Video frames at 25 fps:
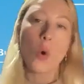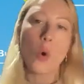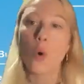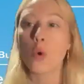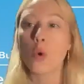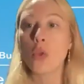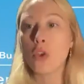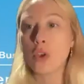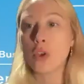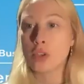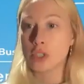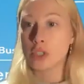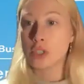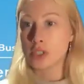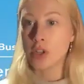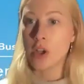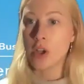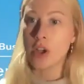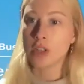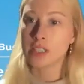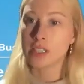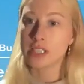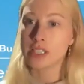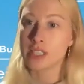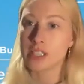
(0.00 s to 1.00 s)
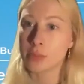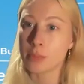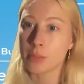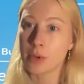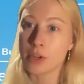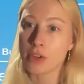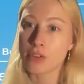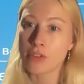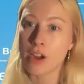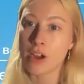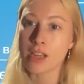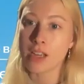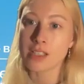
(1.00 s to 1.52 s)
or those starting to
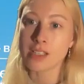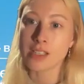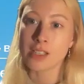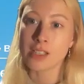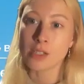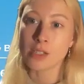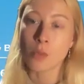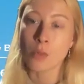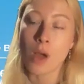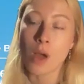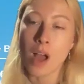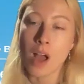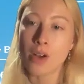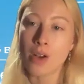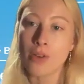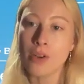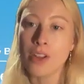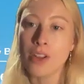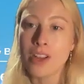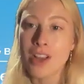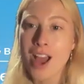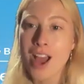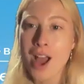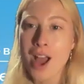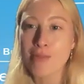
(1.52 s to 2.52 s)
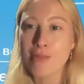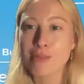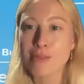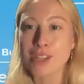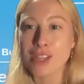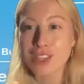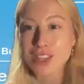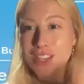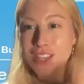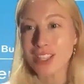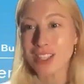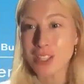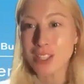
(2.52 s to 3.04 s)
progress as well.
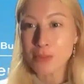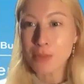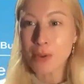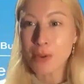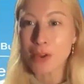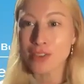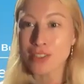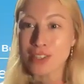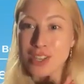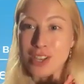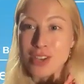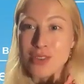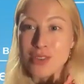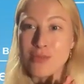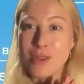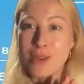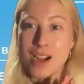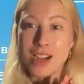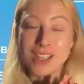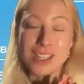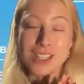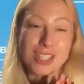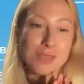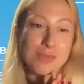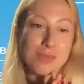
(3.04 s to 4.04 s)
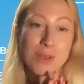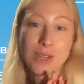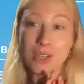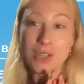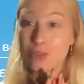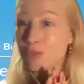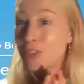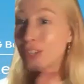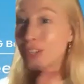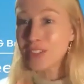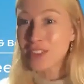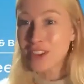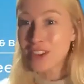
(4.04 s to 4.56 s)
So thank you both so much. It's been a
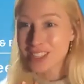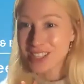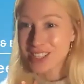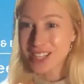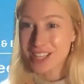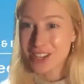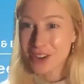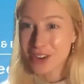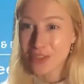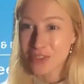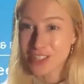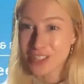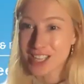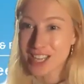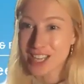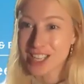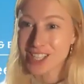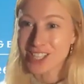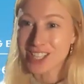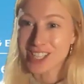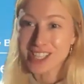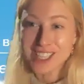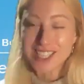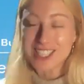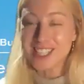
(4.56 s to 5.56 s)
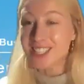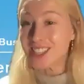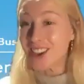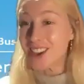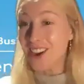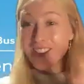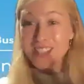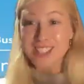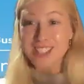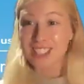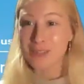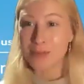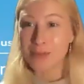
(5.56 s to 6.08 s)
really fascinating conversation. I didn't need to
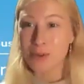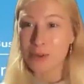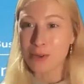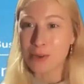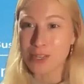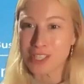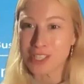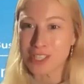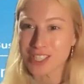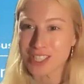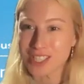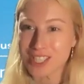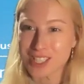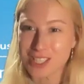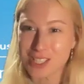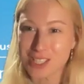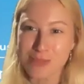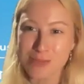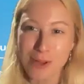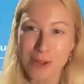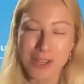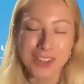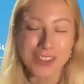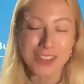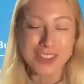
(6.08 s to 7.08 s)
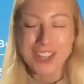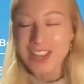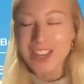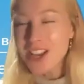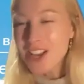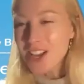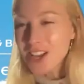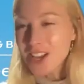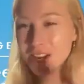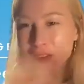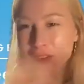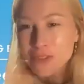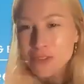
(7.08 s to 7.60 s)
ask any more questions because you both
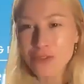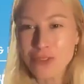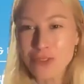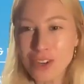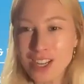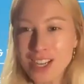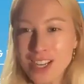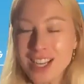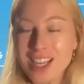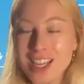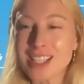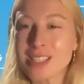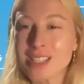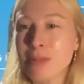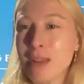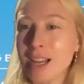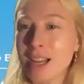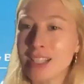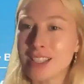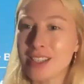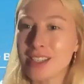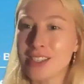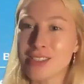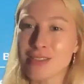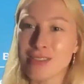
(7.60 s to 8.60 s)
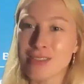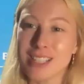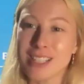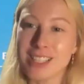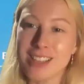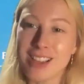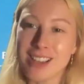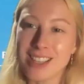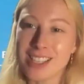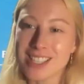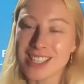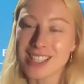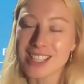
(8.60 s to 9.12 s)
kind of really explained those really
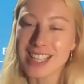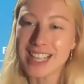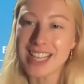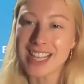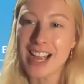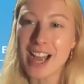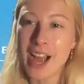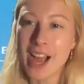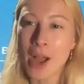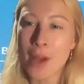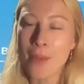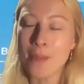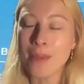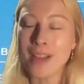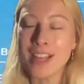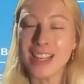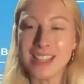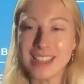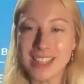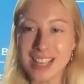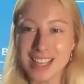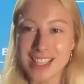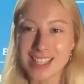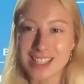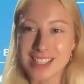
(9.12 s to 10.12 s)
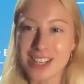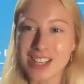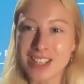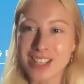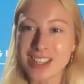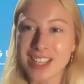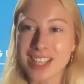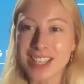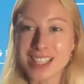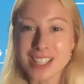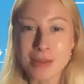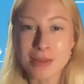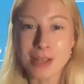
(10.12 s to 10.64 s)
nicely in that. So
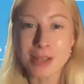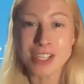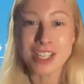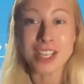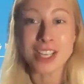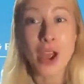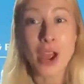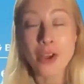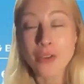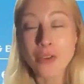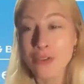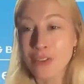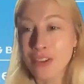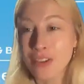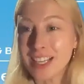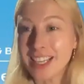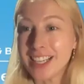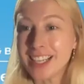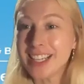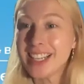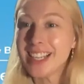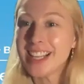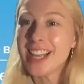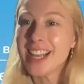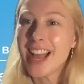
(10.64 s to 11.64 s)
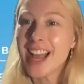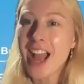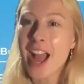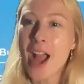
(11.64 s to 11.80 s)
thanks so much. And hopefully